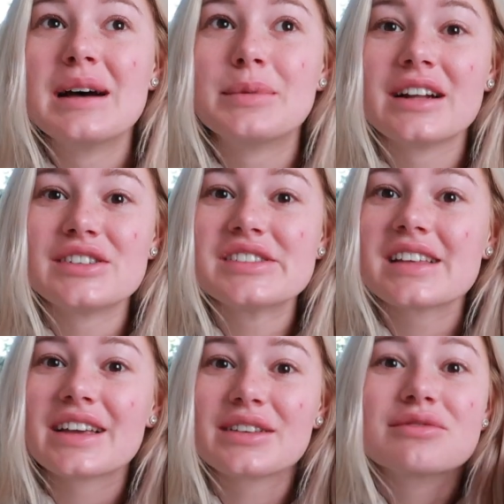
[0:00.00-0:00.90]
but it just
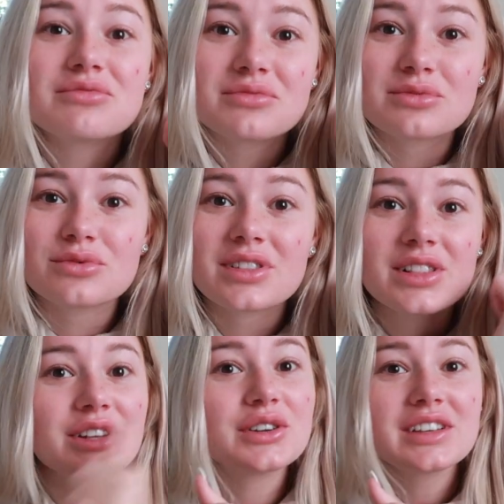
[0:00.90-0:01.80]
like
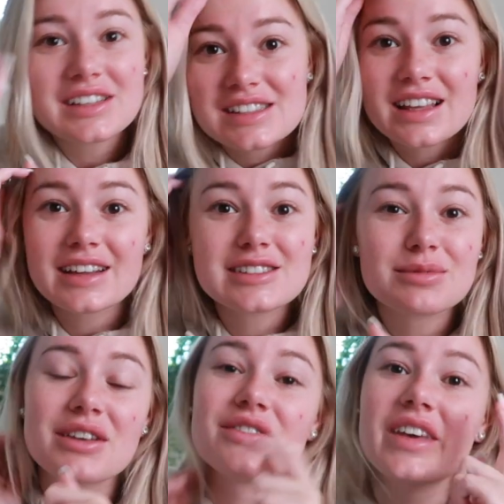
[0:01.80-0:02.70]
literally sliced
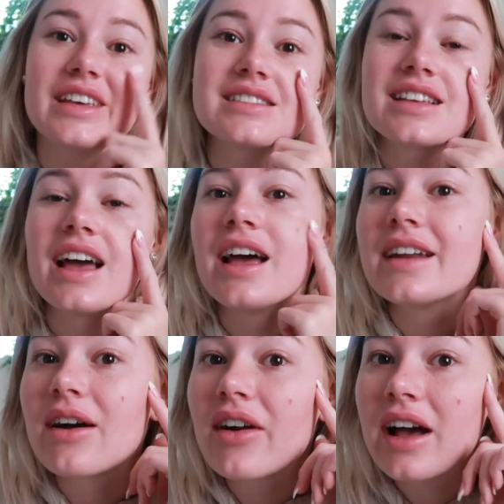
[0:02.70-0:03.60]
my face and
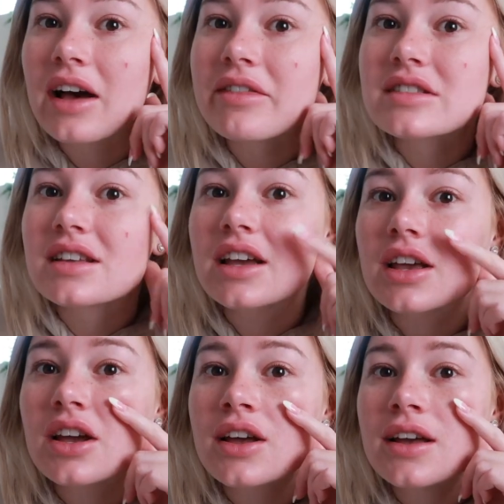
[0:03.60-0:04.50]
now I have this like